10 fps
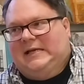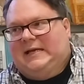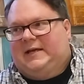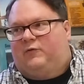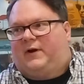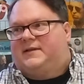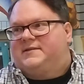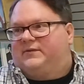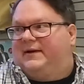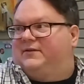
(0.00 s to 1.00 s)
It runs
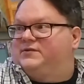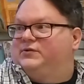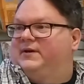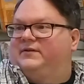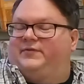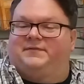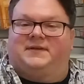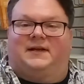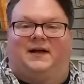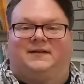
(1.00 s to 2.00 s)
around
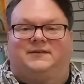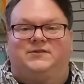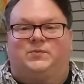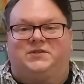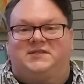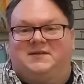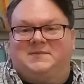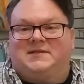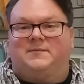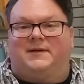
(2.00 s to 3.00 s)
$250, which
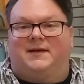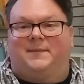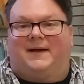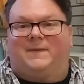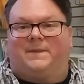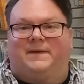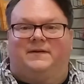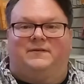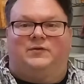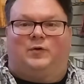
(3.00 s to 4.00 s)
seems to be about
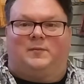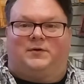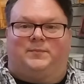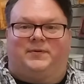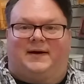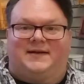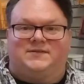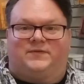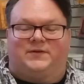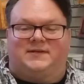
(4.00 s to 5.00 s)
the normal price
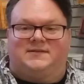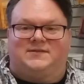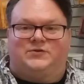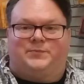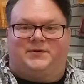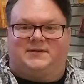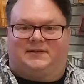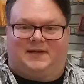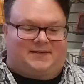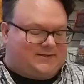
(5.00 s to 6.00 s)
for these super
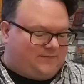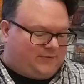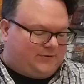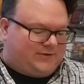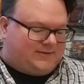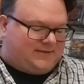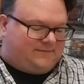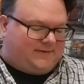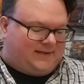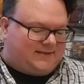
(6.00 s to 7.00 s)
deluxe versions of
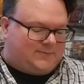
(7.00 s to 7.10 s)
things.